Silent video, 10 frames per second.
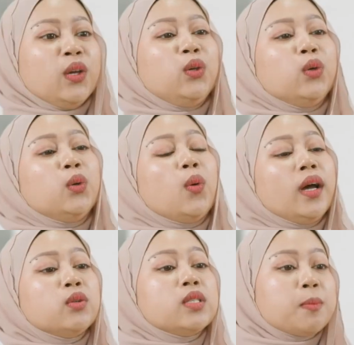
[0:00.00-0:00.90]
you
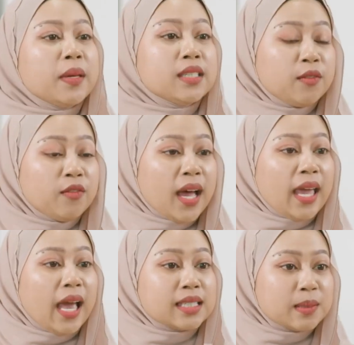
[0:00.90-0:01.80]
want to
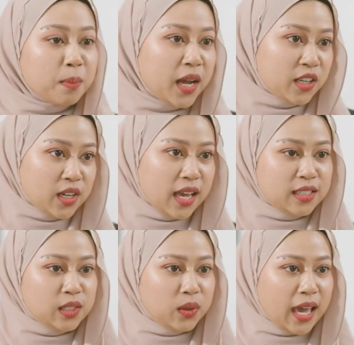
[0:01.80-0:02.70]
specify as much
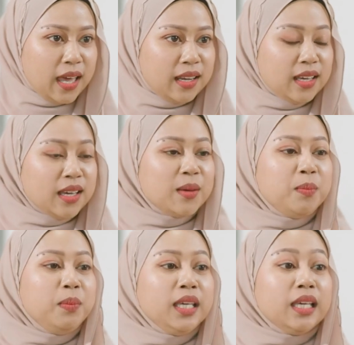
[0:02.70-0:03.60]
as you can.
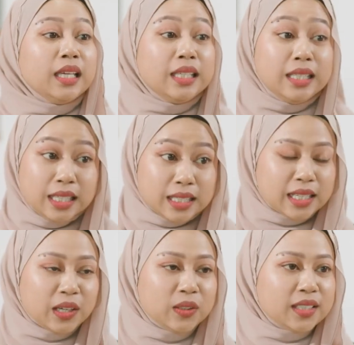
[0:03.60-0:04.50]
Be
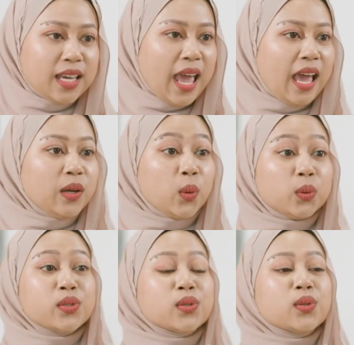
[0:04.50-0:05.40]
detailed and
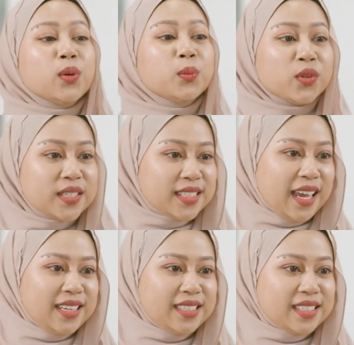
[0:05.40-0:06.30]
also
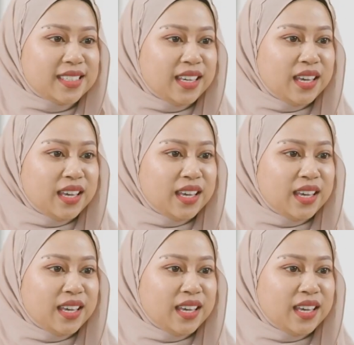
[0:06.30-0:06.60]
precise.